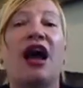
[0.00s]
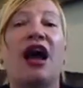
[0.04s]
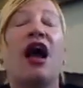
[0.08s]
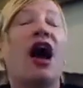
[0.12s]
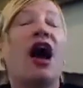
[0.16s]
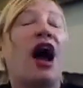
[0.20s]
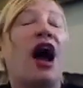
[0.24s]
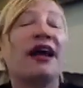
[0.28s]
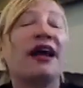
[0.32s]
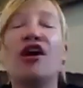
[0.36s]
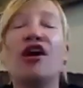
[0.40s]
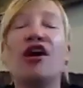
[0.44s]

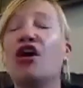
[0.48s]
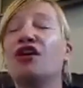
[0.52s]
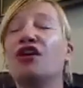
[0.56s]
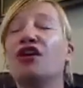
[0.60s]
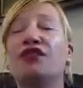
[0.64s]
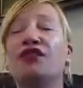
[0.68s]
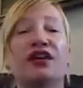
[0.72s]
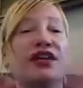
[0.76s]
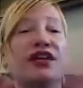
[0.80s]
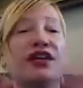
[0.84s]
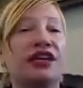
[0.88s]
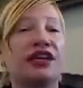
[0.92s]
I call it
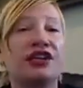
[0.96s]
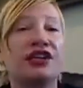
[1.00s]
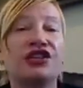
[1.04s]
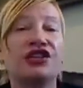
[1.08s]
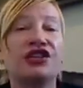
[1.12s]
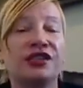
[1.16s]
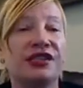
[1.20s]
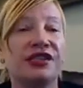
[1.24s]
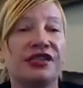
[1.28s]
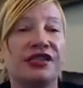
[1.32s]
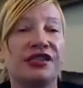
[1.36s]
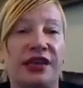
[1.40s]
the
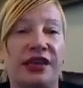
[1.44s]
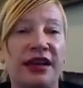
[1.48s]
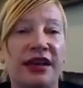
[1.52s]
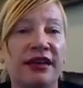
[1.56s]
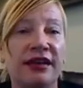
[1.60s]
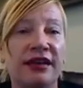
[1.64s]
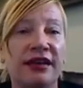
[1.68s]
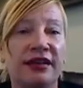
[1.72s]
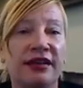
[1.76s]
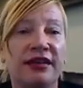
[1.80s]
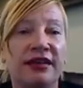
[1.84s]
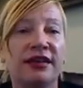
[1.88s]
kitchen sink.
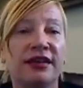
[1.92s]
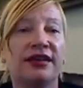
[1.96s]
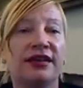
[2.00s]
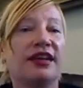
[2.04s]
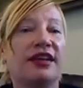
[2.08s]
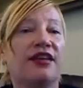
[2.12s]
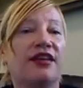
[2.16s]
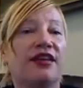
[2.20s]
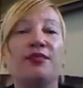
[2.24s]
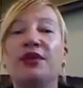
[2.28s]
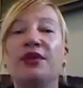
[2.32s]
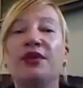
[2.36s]

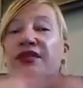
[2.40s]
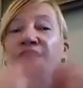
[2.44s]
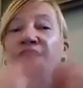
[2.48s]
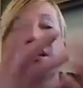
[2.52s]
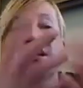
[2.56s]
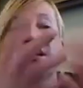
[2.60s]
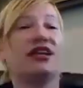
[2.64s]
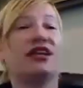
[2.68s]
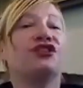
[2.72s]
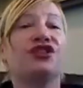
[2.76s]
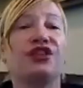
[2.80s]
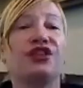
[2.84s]
Give me the
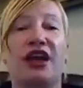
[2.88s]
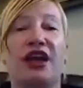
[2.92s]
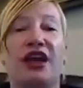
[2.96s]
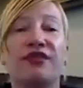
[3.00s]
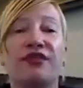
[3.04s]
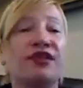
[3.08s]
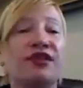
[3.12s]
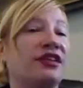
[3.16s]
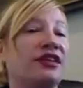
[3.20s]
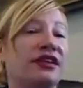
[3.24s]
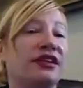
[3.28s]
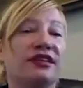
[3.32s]

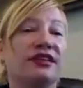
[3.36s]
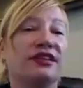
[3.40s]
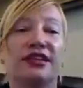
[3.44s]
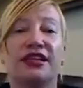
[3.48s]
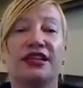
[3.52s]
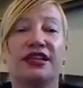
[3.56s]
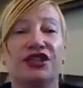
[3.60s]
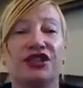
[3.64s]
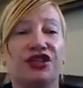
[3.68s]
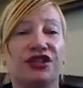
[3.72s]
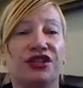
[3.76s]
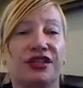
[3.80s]
everything in the
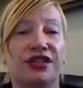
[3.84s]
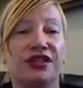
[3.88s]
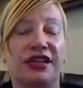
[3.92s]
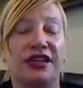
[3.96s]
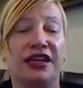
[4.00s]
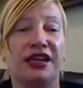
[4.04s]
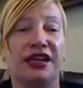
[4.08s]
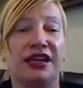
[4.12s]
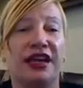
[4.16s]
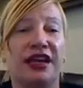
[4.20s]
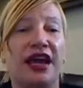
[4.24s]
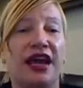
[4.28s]
kitchen
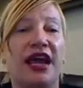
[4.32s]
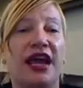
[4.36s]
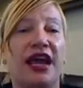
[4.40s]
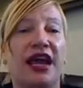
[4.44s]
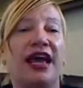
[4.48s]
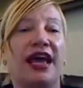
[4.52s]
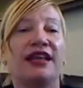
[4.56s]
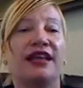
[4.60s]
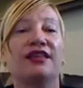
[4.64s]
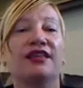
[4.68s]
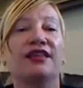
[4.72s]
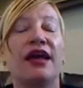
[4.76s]
sink,
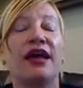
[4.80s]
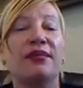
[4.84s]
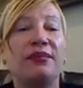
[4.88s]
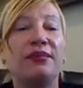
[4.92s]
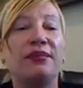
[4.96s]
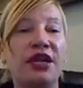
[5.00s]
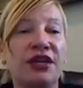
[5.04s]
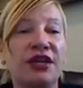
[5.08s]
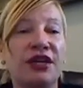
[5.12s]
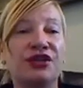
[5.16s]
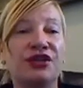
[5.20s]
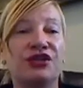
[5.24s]
and let
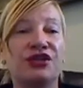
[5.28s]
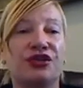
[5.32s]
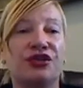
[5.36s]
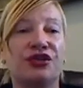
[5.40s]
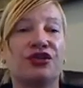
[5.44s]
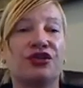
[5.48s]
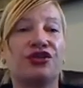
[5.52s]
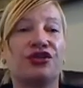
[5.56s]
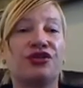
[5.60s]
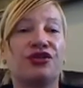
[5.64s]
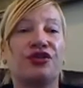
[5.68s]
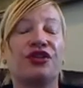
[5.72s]
me as your
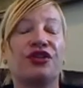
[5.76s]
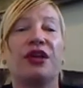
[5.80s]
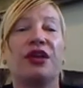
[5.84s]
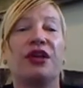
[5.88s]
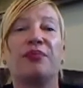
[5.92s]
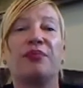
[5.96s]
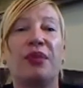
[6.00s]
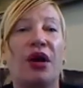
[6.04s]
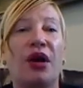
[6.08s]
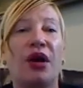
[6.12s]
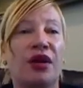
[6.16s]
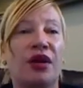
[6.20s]
attorney
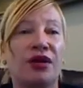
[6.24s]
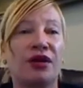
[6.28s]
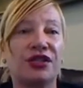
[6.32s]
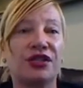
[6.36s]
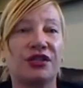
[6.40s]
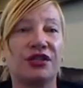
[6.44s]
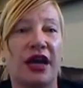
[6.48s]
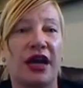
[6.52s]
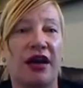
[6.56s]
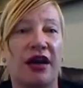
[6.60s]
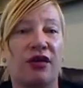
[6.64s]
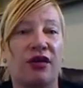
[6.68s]
parse
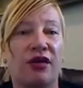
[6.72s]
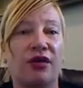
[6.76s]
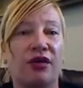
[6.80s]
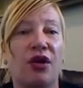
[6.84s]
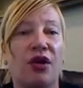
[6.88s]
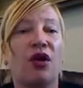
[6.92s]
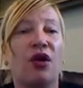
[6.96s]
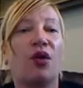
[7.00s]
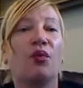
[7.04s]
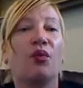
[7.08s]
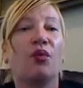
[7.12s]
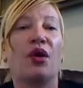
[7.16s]
out
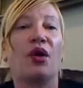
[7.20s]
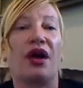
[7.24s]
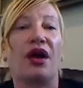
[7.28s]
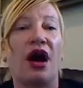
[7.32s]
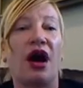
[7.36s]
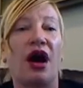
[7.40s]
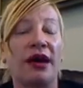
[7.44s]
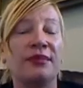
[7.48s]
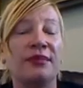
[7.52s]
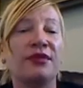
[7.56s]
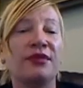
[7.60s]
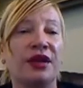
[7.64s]
what
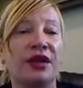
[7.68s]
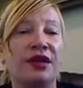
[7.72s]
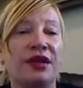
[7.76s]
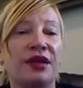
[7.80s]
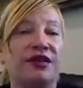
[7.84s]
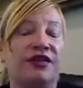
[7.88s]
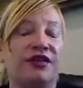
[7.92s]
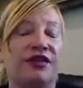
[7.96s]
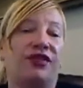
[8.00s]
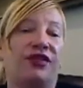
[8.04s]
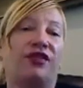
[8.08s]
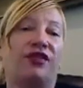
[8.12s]
I'm going to
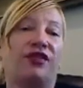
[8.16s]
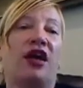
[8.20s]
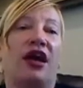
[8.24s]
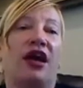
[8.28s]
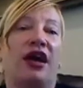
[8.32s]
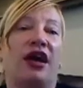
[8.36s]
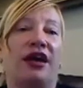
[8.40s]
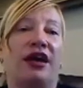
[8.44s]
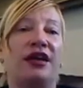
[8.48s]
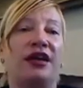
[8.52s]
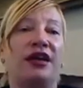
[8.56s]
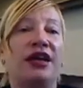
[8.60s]

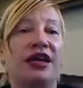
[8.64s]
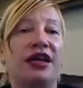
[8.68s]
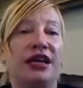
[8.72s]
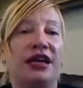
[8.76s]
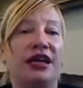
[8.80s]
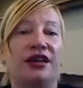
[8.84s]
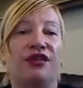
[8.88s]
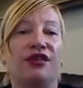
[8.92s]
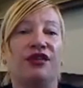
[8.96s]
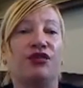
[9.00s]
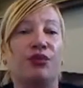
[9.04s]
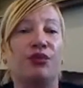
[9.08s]
decide
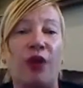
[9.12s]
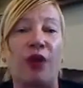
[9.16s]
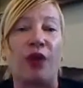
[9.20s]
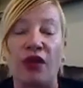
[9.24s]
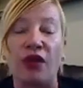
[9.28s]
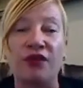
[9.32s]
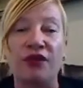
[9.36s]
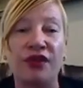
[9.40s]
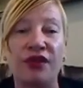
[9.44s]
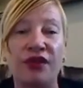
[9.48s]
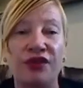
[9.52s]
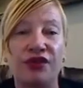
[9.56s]
is
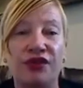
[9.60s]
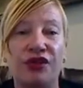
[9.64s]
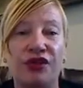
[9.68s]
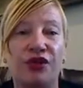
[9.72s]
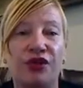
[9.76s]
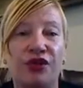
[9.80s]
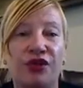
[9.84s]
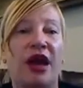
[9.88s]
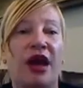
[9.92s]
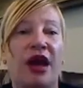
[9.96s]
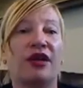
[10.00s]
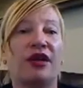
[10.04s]
relevant to your
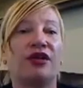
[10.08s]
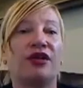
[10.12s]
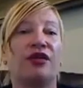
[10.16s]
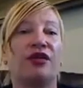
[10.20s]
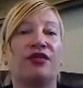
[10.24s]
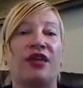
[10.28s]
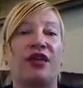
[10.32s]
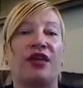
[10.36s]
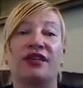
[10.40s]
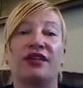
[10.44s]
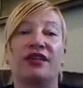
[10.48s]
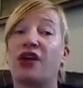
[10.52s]
matter,
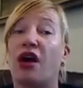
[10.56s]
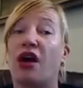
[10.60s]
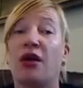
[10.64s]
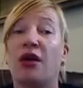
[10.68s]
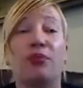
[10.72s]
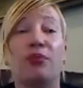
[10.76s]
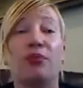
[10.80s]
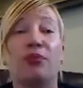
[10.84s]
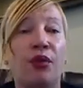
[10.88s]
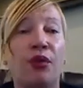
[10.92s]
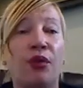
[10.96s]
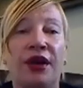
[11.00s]
that's on
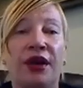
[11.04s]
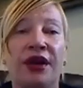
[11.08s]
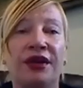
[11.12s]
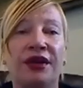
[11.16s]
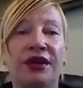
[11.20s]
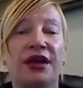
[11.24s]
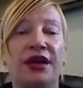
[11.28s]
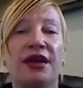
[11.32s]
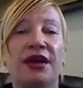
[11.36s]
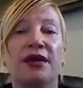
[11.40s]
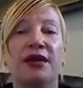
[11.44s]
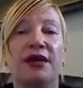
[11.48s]
point.
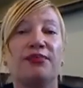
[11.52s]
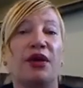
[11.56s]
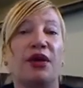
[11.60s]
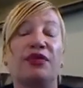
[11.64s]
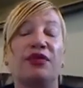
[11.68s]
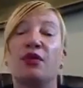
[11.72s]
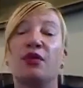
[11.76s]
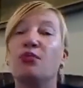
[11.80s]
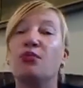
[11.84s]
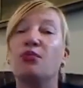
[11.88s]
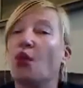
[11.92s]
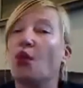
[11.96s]
But
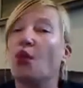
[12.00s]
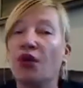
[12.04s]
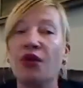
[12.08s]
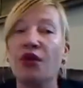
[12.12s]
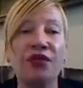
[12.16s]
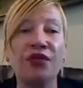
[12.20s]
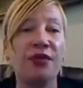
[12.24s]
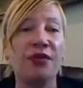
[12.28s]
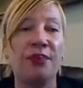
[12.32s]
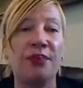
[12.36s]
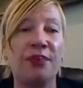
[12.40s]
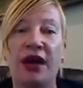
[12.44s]
the more
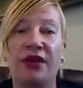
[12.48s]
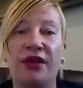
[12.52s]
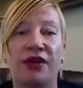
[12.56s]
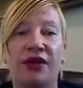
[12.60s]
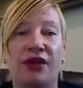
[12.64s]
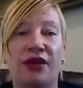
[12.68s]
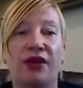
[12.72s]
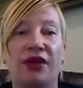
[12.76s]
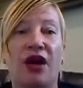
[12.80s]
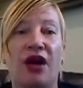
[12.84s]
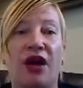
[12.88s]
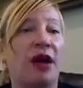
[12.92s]
the
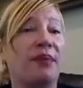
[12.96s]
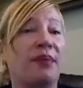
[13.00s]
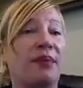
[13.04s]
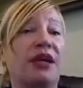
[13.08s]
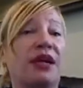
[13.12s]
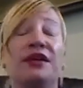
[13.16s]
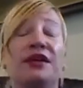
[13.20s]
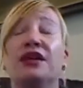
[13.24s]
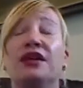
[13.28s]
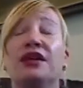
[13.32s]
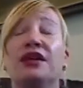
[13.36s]
better. I mean,